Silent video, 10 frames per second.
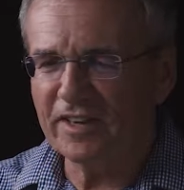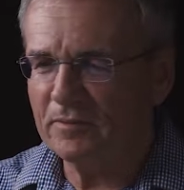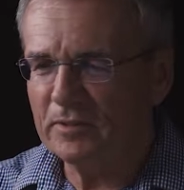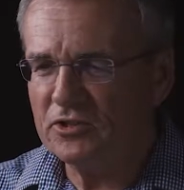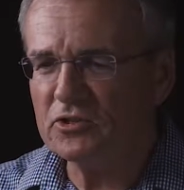
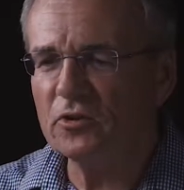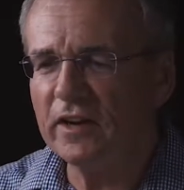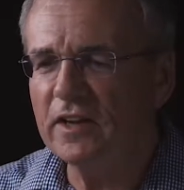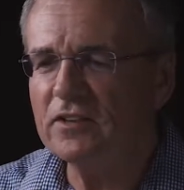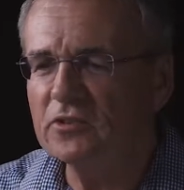I'm
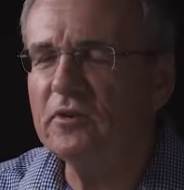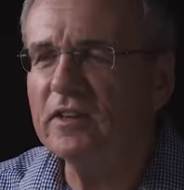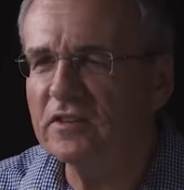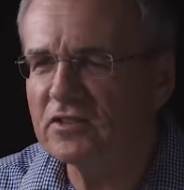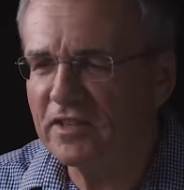enjoying
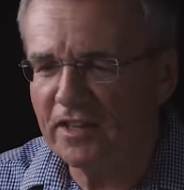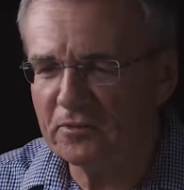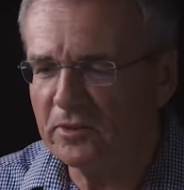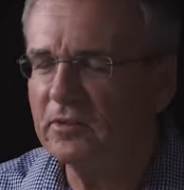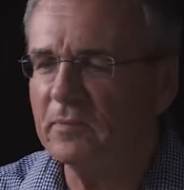doing this together with you,